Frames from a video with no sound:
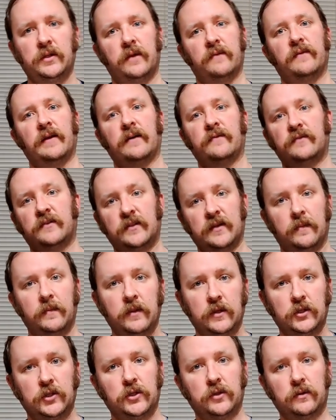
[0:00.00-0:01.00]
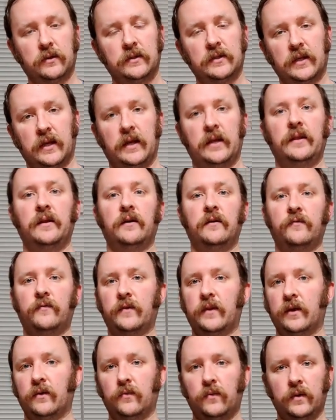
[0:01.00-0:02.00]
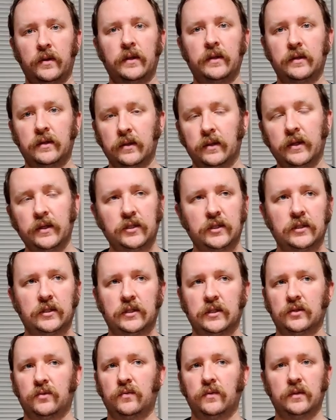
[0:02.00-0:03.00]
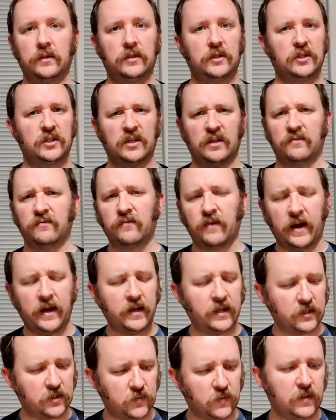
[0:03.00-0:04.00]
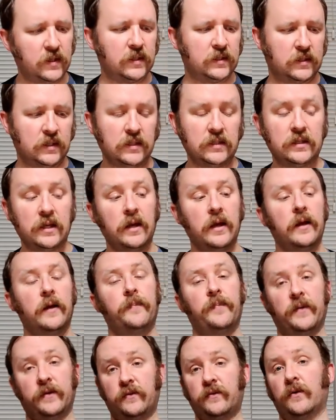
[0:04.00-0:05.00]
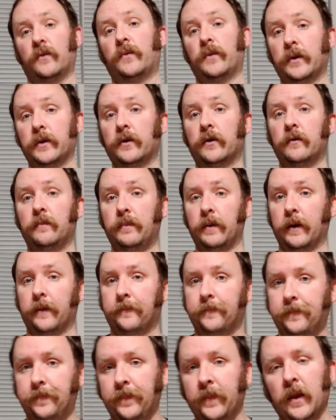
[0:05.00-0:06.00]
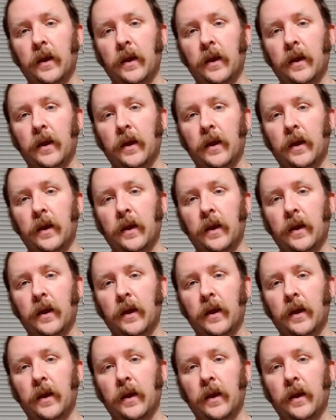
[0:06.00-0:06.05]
They left some of the sugars in there for that really delicious, this really just inviting sweetness. This is a really good beer.